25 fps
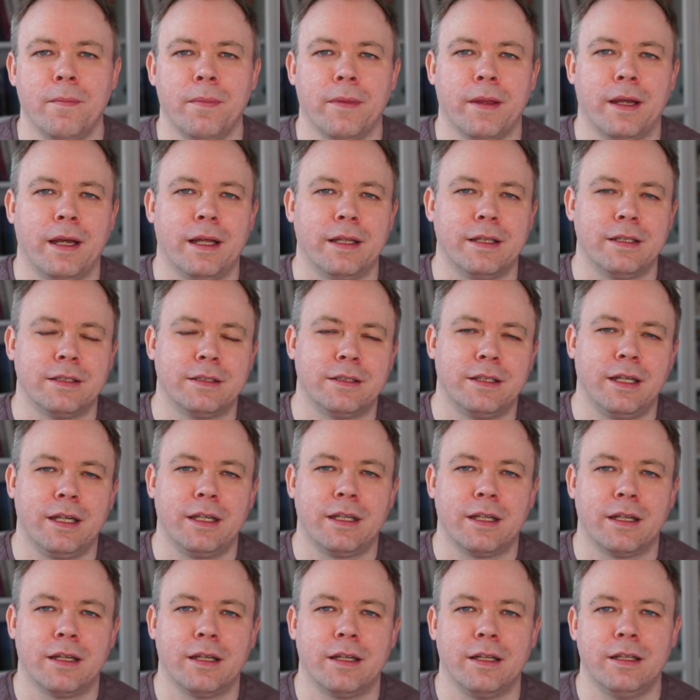And this
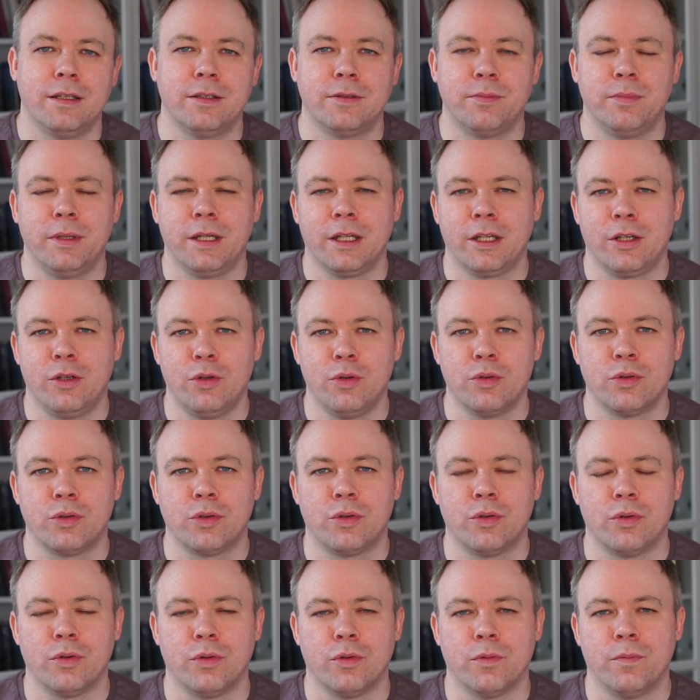data is being used
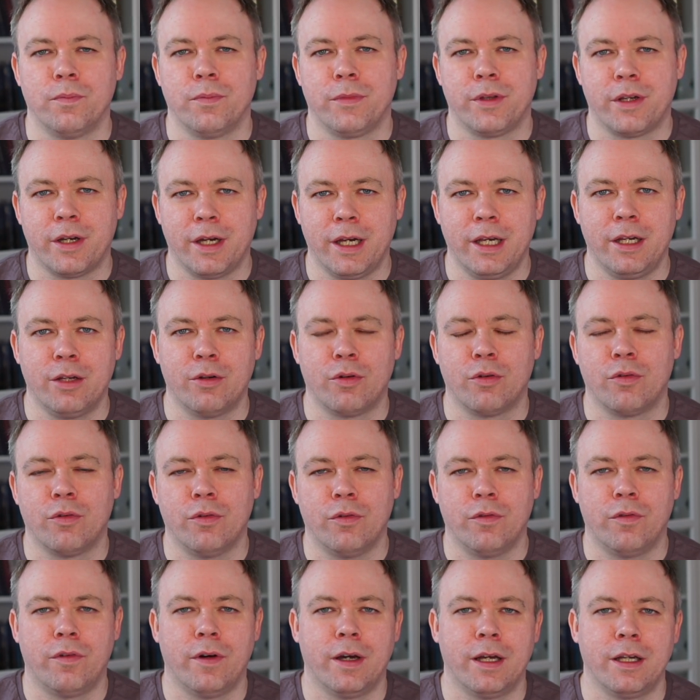to train
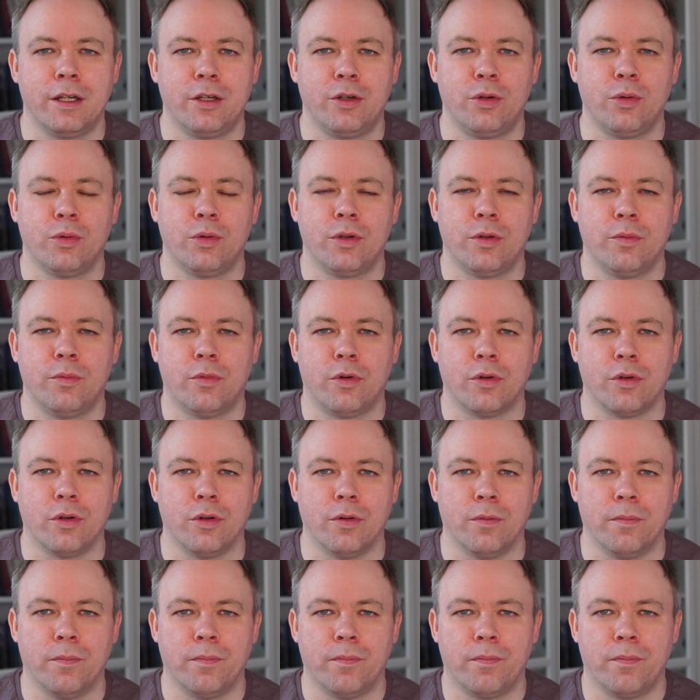or fine-tune the model.